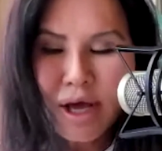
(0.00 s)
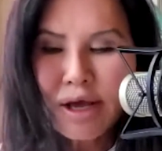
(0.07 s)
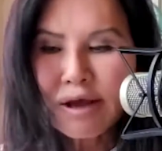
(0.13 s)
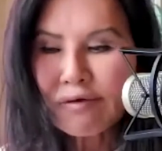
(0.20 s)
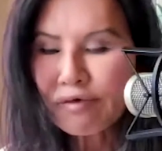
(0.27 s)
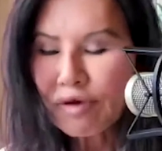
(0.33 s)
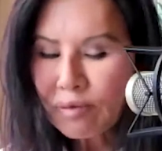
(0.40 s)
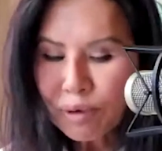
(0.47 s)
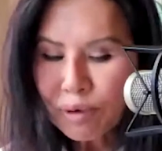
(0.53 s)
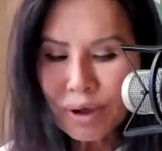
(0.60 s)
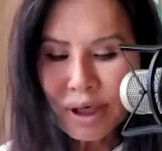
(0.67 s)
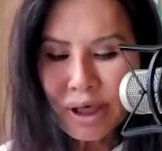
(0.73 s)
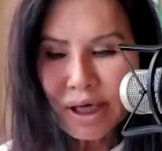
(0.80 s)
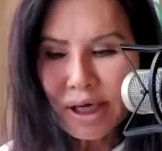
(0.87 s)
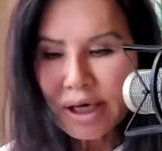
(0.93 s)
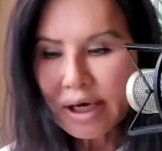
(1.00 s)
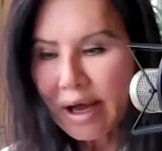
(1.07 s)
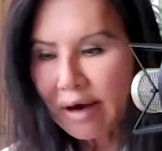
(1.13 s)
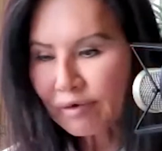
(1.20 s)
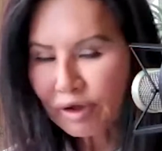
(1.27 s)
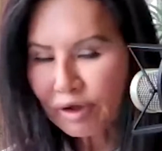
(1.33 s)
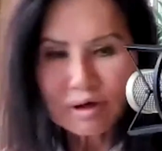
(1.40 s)
If you're putting in
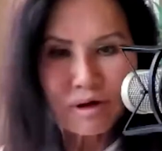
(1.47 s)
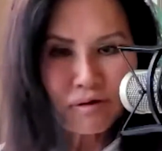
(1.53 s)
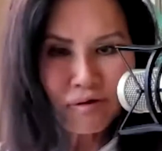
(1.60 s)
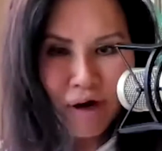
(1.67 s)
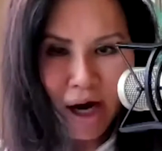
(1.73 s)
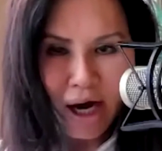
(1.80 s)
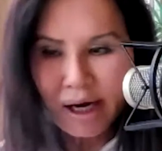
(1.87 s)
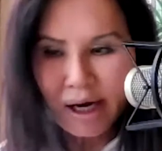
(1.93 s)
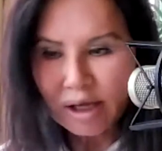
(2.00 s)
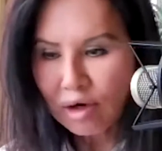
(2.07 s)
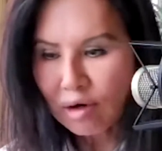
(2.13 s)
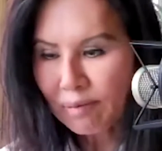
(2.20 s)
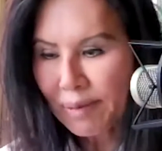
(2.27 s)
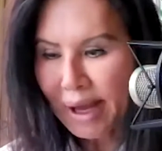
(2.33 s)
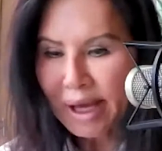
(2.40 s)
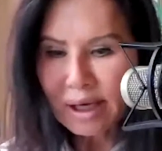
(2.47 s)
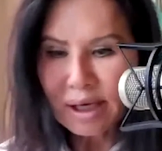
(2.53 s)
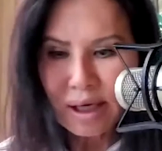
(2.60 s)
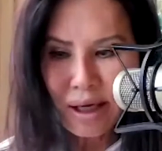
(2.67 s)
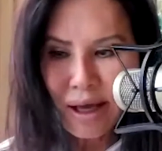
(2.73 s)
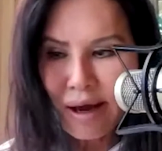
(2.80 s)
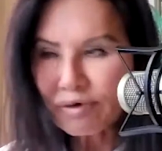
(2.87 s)
everything you've got and you're
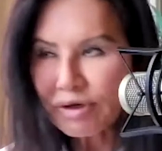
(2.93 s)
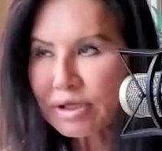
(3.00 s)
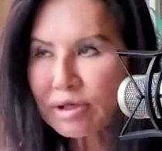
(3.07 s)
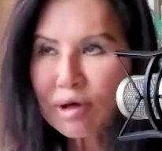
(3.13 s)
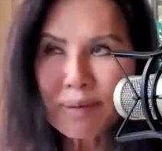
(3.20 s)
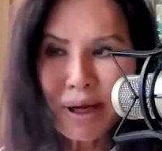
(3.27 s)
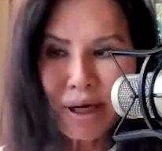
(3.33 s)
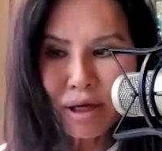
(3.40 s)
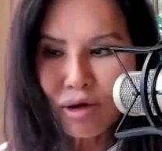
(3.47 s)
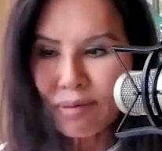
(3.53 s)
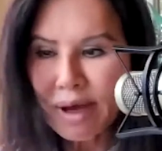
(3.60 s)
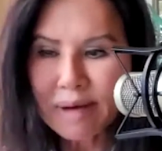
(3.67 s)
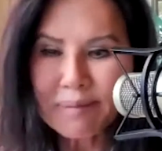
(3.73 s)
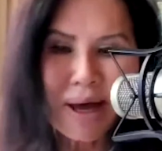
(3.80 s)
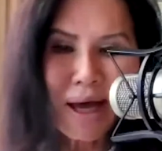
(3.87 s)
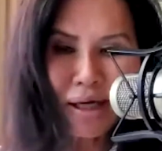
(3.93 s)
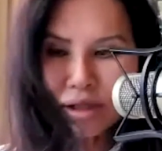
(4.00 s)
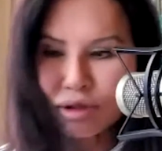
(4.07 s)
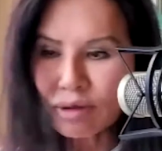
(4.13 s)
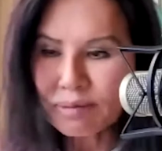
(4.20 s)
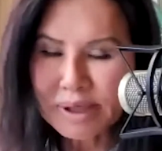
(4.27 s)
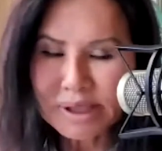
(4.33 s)
banking every single penny you make back
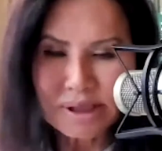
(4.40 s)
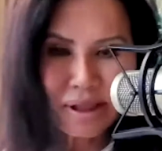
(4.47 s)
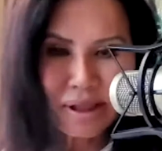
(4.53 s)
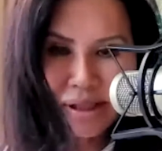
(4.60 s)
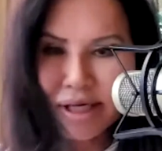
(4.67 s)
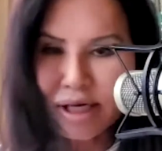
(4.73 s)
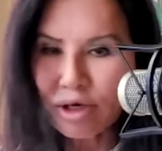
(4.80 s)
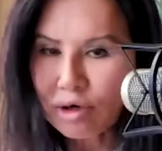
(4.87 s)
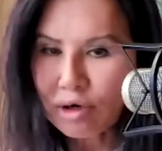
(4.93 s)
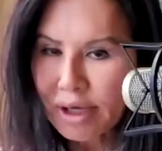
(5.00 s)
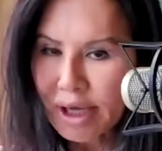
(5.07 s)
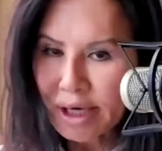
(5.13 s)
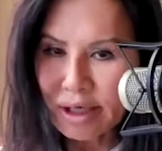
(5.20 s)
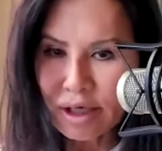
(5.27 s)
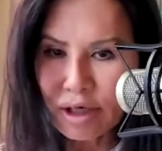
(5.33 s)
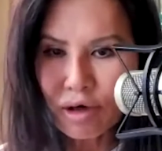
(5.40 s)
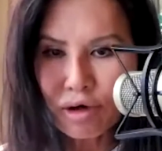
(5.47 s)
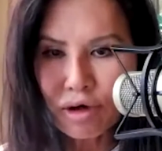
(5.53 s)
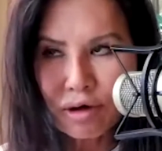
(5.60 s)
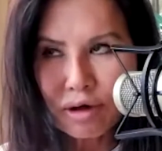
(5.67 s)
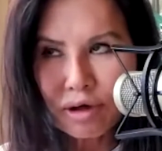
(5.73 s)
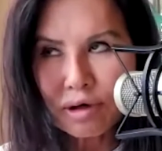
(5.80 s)
into the business, and you're getting,
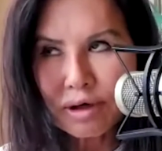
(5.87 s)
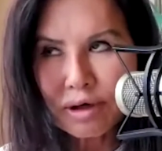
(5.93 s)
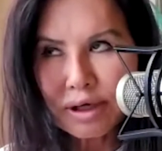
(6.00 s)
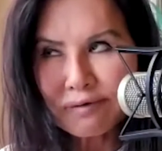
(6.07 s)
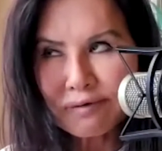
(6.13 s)
you're